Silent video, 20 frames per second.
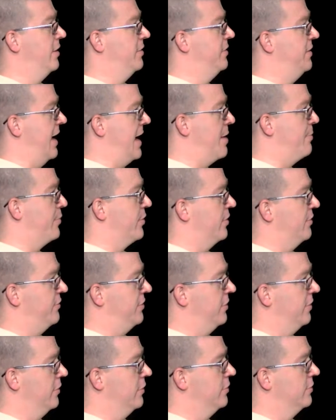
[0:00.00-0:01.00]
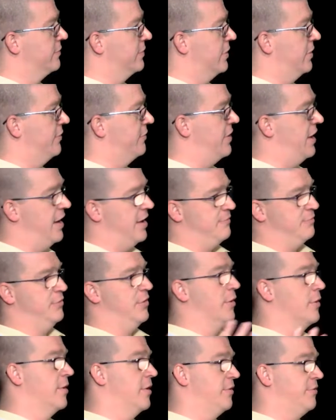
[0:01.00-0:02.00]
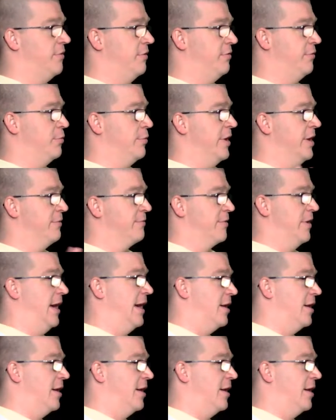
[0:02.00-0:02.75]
dampers and louvers that have doors to swing for